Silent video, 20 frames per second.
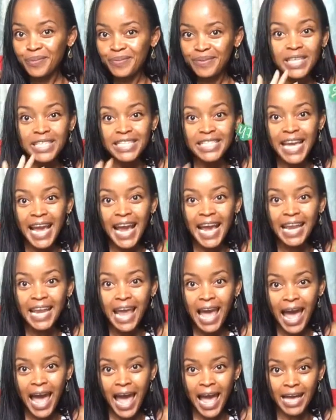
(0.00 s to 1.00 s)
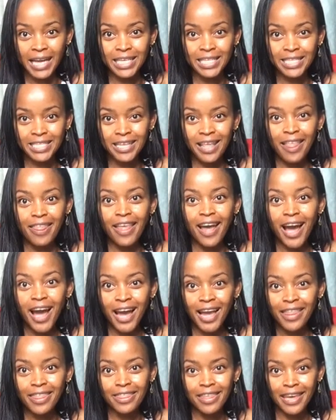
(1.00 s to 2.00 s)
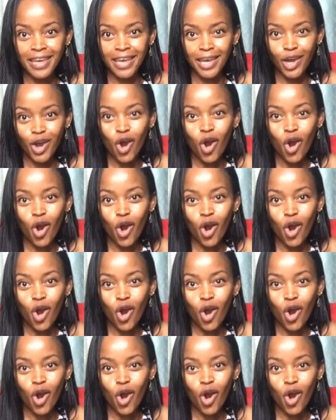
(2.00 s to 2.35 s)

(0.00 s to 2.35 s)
the 10 hacks that I think